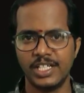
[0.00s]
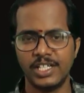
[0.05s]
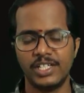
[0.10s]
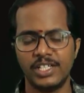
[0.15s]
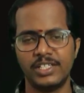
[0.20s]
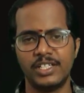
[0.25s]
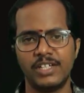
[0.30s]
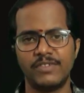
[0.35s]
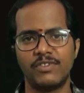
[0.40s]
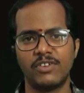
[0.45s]

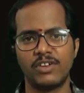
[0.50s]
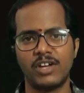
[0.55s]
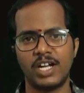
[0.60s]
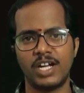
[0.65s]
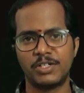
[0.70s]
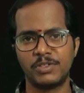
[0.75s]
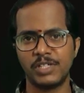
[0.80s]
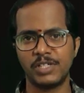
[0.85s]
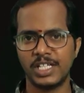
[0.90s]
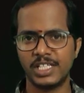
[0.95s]
Therefore
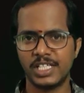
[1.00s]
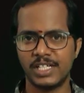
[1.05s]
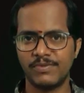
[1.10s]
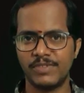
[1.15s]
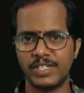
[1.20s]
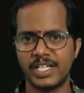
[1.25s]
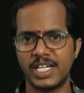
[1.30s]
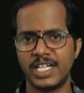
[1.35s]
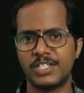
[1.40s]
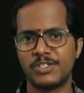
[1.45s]
altogether we
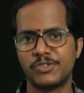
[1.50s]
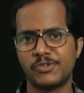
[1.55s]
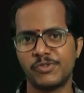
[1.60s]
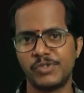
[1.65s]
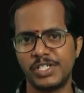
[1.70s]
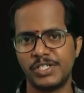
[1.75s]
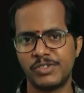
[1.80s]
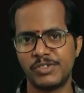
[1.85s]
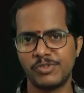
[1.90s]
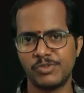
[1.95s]
get 2
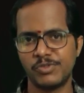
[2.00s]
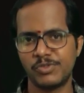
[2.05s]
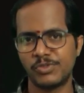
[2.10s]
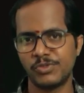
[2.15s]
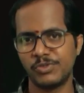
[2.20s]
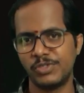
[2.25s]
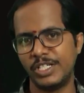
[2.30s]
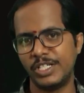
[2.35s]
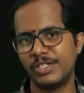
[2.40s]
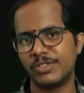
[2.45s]
into 2
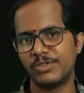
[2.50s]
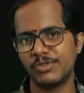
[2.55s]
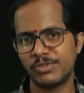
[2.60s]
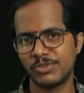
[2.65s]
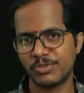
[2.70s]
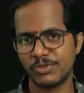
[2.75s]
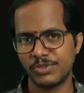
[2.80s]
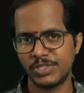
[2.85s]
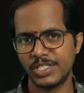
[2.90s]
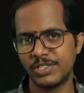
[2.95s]
into
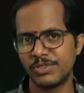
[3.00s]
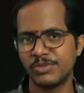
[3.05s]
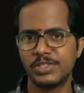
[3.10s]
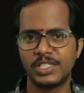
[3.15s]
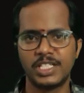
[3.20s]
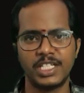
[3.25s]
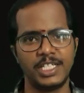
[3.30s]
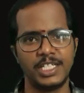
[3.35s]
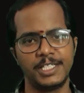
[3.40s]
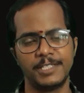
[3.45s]
2 into
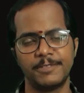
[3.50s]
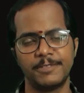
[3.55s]
3.